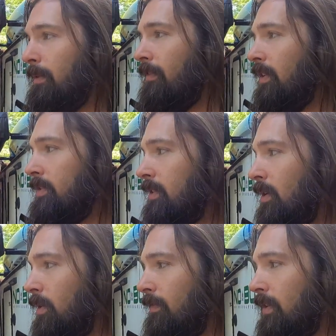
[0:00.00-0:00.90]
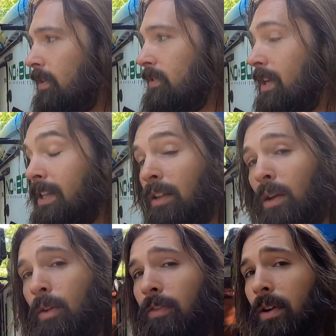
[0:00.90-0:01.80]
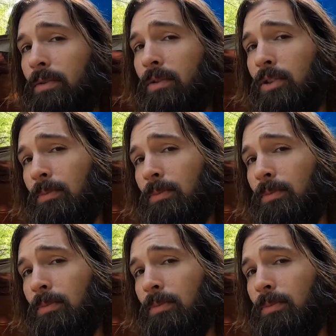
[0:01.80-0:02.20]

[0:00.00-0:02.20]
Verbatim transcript: upper falls, the lower falls, and the lower falls are